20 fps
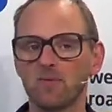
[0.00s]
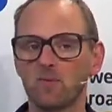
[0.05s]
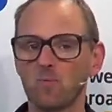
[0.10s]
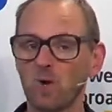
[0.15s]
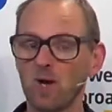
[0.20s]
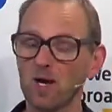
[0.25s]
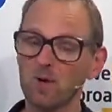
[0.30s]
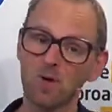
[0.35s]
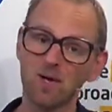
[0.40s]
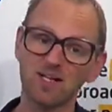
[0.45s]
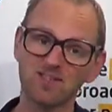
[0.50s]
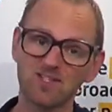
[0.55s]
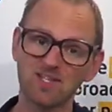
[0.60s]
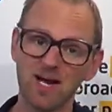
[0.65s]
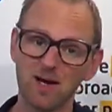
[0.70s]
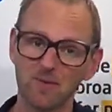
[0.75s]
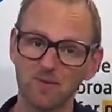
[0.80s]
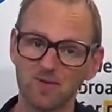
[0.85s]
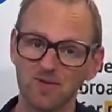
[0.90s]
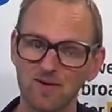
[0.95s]
what I want to
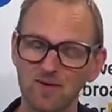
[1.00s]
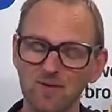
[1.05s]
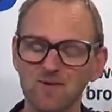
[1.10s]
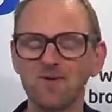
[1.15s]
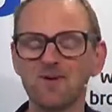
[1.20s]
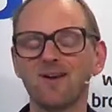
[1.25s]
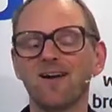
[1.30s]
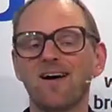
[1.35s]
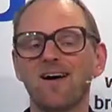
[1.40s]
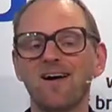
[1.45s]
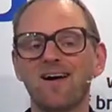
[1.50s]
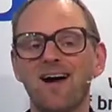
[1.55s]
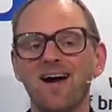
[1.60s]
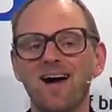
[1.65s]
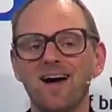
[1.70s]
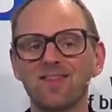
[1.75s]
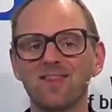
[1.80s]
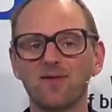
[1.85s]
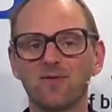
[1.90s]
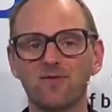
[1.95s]
share with you
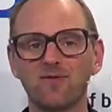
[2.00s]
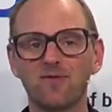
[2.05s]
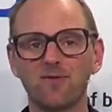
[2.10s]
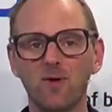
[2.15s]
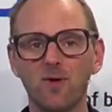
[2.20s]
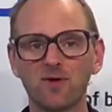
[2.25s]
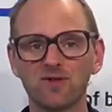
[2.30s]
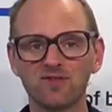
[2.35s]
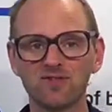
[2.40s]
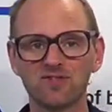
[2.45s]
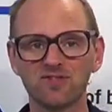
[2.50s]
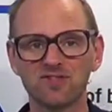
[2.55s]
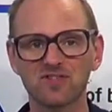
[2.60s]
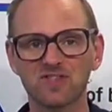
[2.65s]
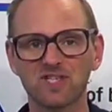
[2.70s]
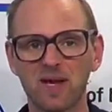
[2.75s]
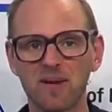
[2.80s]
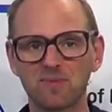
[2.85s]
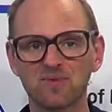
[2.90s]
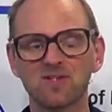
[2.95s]
are the first
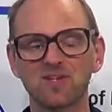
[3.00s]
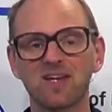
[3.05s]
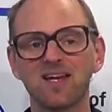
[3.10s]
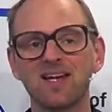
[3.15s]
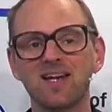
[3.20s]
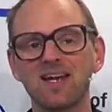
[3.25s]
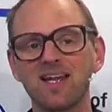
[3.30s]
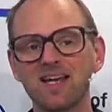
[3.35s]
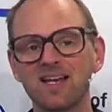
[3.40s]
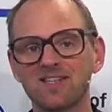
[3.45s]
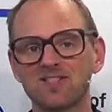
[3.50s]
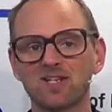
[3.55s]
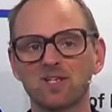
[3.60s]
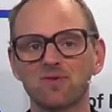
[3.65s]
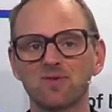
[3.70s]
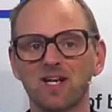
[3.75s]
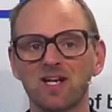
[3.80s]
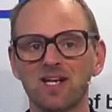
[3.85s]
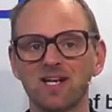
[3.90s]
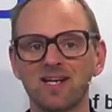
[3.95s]
steps in
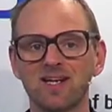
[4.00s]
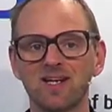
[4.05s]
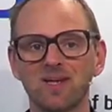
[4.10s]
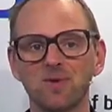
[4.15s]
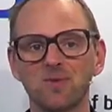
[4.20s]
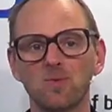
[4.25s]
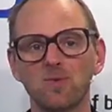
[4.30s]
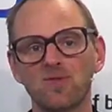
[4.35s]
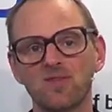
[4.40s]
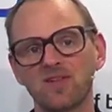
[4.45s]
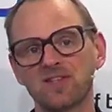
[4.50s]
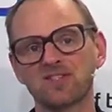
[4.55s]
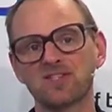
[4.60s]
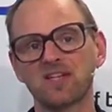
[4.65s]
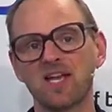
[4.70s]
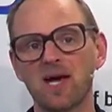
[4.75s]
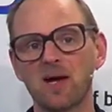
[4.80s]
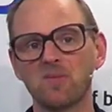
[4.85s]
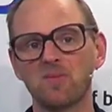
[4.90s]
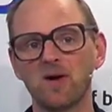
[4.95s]
integrating with this
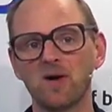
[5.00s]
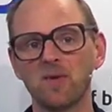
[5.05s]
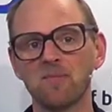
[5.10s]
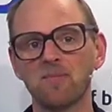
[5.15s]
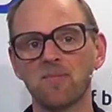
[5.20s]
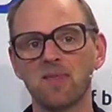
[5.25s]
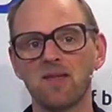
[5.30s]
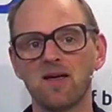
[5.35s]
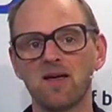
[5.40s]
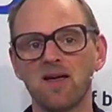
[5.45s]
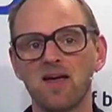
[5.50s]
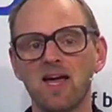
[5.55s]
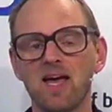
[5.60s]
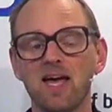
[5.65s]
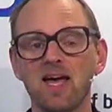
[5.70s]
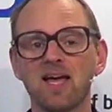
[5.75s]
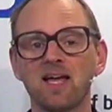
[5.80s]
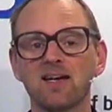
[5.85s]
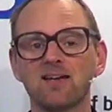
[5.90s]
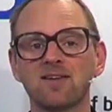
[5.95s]
camera.
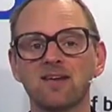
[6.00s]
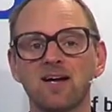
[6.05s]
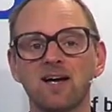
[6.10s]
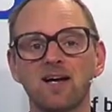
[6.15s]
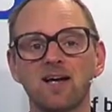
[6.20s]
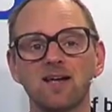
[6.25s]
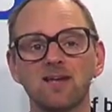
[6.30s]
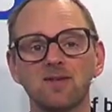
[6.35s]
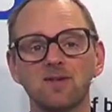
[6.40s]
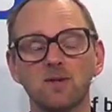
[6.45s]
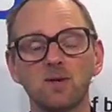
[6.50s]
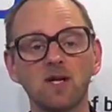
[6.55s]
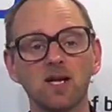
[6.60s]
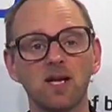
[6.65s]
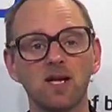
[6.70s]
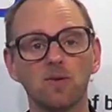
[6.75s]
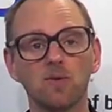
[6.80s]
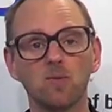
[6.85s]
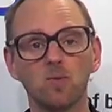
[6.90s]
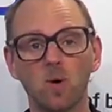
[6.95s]
And you
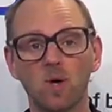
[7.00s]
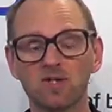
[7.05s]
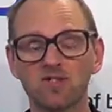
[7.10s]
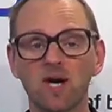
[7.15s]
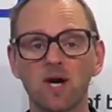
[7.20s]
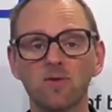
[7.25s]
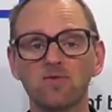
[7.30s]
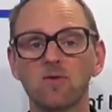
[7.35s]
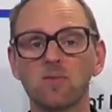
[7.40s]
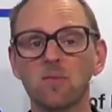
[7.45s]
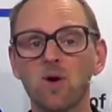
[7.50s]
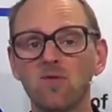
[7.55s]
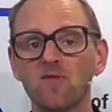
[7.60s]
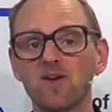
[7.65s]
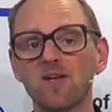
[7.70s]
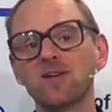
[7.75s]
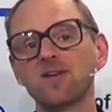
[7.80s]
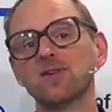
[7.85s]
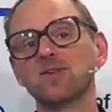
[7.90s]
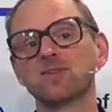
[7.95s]
can watch out for more
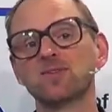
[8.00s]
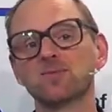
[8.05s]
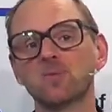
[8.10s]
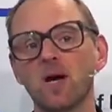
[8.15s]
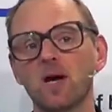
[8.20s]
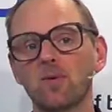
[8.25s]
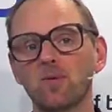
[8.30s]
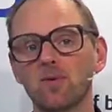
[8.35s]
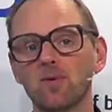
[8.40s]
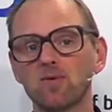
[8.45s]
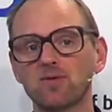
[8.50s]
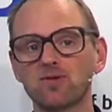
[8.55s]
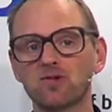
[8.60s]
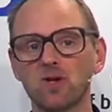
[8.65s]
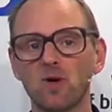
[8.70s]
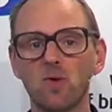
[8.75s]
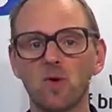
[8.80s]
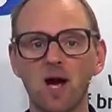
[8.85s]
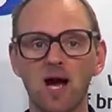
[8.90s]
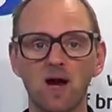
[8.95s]
videos where we will
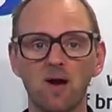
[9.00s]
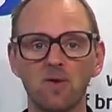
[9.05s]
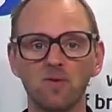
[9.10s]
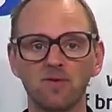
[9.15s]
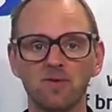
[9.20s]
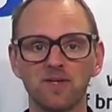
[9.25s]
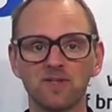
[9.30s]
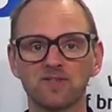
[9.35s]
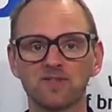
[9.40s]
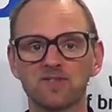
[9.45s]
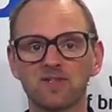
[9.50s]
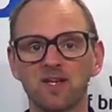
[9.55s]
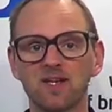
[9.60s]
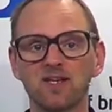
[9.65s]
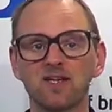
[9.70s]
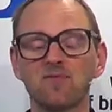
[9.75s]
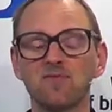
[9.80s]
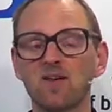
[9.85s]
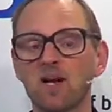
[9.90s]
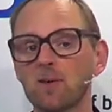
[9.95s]
show how this
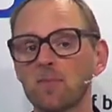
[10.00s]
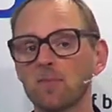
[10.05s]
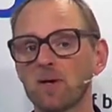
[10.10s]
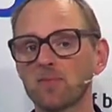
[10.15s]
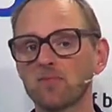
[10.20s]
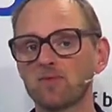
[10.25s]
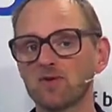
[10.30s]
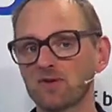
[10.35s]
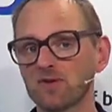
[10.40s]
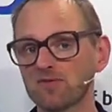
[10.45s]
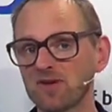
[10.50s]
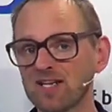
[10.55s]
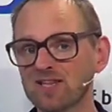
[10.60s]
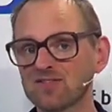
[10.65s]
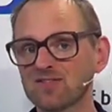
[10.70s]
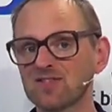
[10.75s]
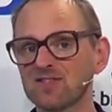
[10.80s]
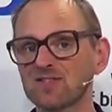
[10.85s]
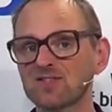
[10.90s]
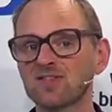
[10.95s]
development
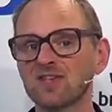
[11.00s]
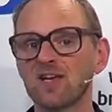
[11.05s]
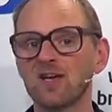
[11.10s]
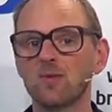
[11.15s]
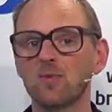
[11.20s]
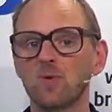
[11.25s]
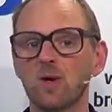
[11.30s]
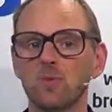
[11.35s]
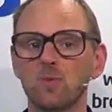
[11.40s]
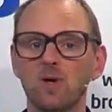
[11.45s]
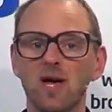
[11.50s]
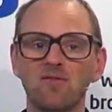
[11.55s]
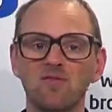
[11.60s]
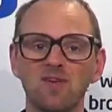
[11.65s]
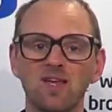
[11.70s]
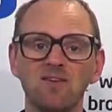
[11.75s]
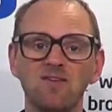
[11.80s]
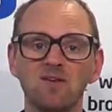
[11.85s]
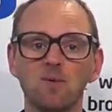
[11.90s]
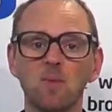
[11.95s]
progresses when we have
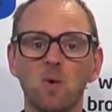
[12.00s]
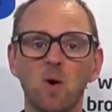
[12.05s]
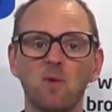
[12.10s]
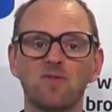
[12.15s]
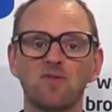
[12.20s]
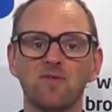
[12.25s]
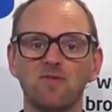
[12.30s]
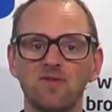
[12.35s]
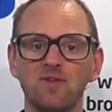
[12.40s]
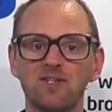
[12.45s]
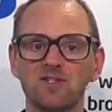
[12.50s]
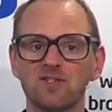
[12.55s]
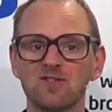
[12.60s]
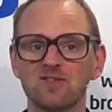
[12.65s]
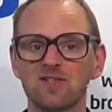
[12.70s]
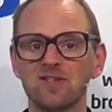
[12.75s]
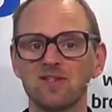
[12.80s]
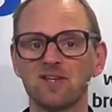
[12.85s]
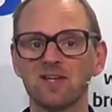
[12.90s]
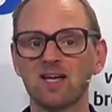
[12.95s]
even more of the features
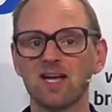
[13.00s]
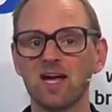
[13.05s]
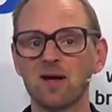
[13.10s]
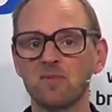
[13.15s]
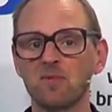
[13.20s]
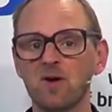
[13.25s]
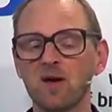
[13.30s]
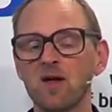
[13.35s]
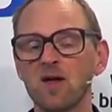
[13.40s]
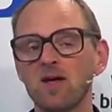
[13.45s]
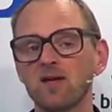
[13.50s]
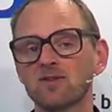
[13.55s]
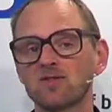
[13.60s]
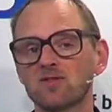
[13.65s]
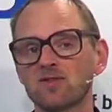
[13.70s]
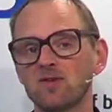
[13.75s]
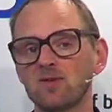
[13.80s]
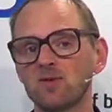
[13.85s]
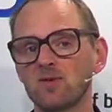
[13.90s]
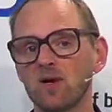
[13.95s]
in the camera
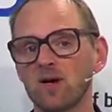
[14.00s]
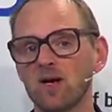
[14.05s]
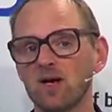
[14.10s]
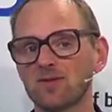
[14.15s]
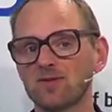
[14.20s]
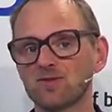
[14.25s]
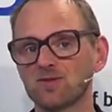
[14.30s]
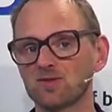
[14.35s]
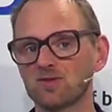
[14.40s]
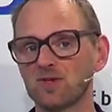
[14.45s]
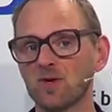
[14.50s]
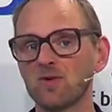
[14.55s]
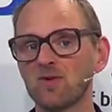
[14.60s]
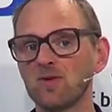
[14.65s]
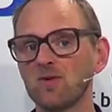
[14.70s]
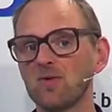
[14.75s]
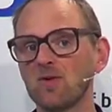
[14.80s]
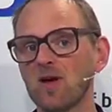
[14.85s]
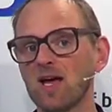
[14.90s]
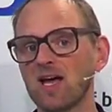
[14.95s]
to show
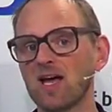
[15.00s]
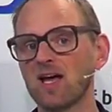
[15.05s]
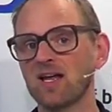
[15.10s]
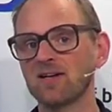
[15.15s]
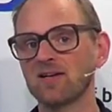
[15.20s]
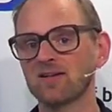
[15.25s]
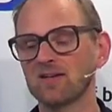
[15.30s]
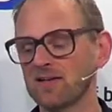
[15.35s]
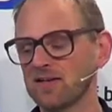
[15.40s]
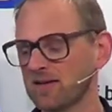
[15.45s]
you, and